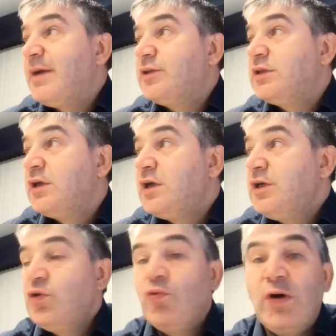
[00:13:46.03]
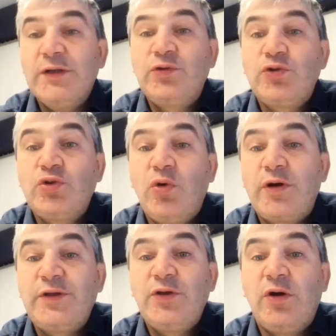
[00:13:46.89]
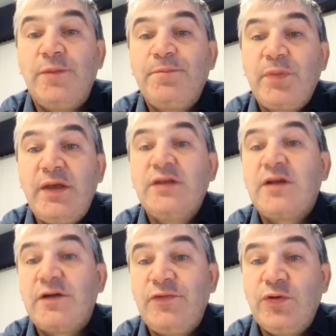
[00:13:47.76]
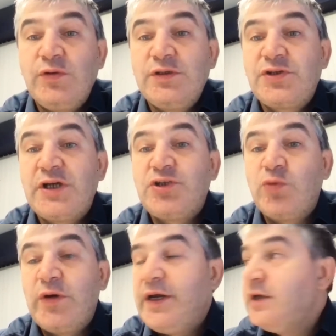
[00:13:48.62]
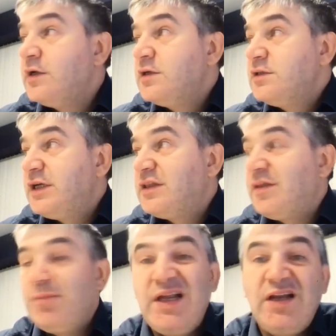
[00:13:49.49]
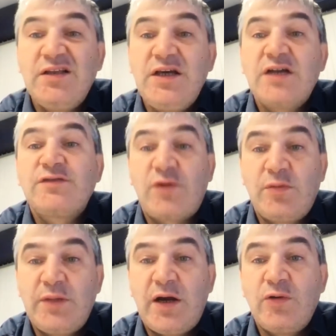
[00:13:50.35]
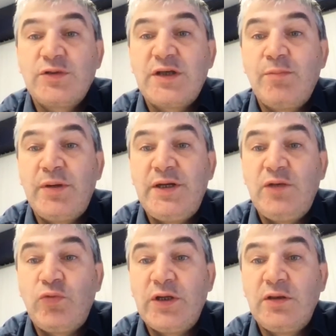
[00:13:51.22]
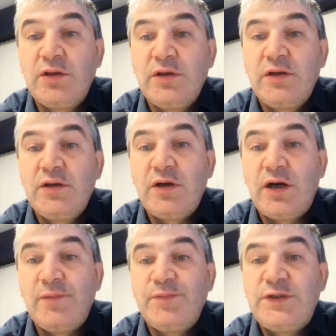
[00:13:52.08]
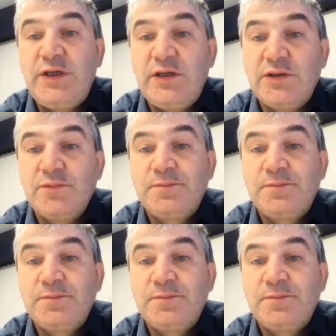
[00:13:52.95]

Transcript: about it. You want to store your interview in such a way that a million years from now, somebody will see it.